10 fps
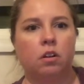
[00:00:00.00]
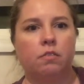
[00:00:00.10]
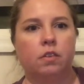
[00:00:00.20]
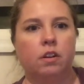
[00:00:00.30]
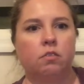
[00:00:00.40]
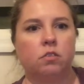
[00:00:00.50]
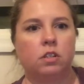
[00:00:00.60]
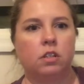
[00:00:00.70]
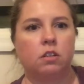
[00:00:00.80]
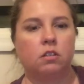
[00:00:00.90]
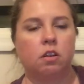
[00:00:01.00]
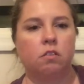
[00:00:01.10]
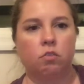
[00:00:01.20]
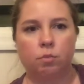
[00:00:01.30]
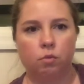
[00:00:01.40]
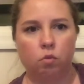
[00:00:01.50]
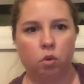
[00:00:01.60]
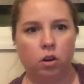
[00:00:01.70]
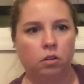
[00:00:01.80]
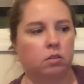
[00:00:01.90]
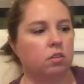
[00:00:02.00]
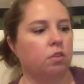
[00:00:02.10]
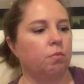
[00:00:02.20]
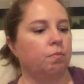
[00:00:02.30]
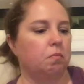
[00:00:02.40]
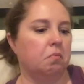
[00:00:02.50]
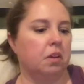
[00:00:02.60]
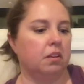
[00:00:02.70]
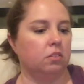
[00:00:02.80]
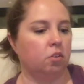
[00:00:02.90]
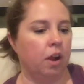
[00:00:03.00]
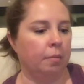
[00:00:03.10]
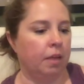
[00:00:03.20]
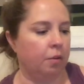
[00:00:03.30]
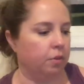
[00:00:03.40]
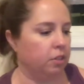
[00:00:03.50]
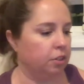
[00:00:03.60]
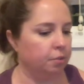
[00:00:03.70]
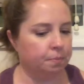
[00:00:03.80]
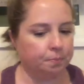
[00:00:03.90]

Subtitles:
I've never seen this cover before, so I'd grab that one too.